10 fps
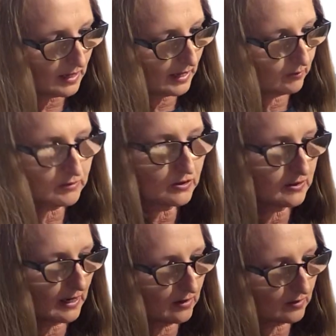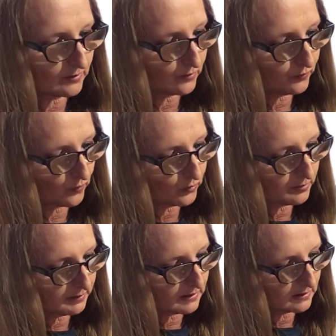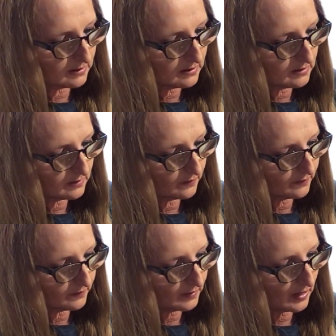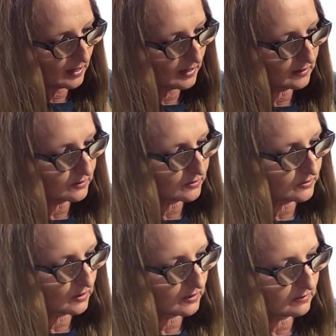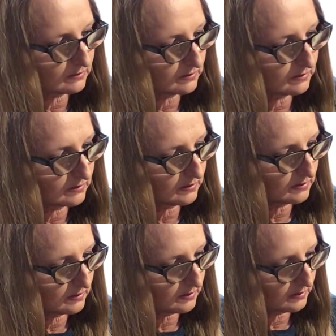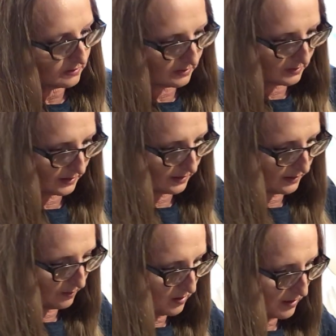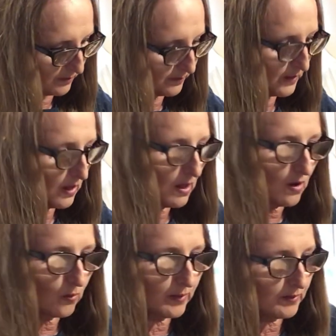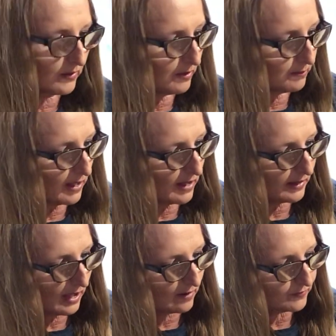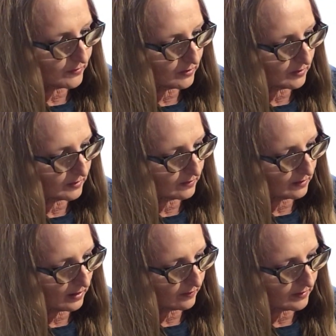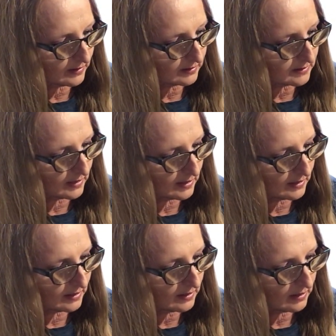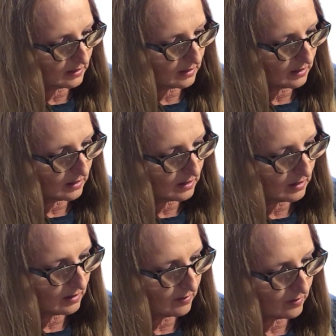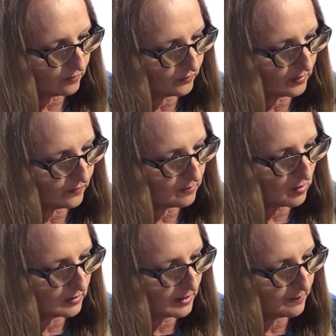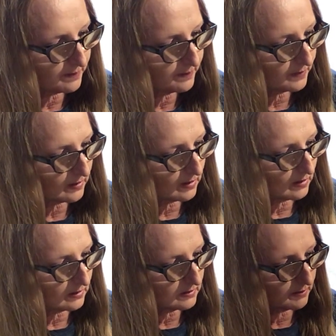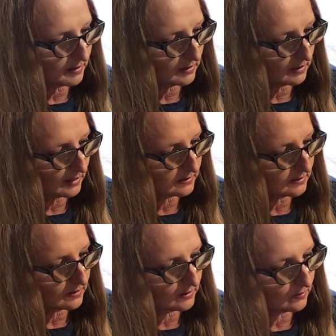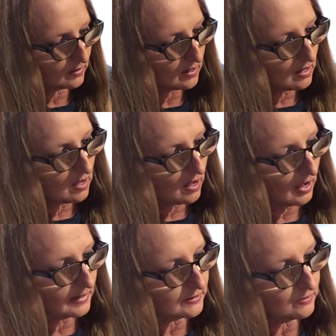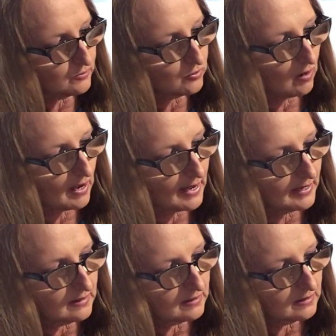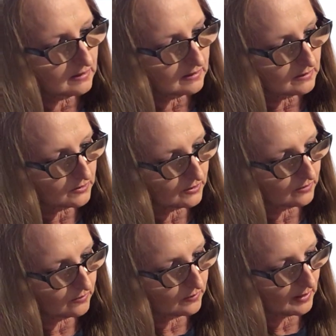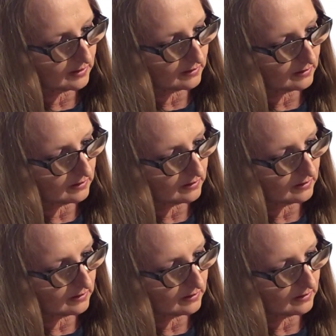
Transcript: And we'll just take our little folded pieces and just start sticking them on. We will come back after everything is done, fluff them all up to make it nice and cute. I do try to get,